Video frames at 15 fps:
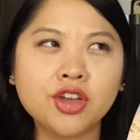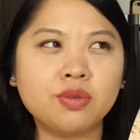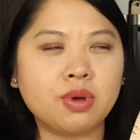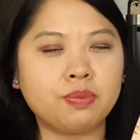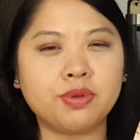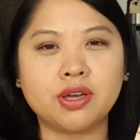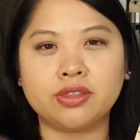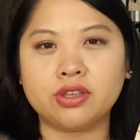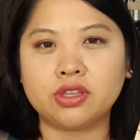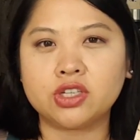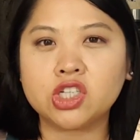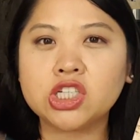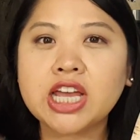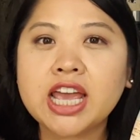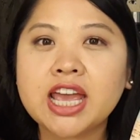you might be under the
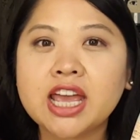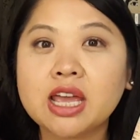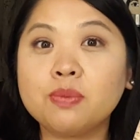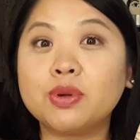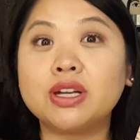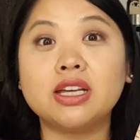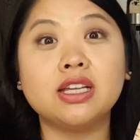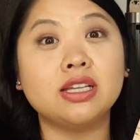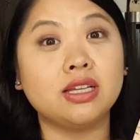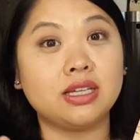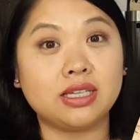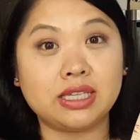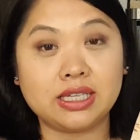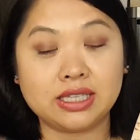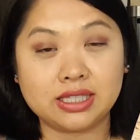shade, but it
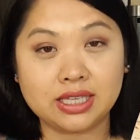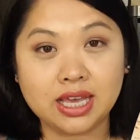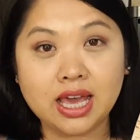is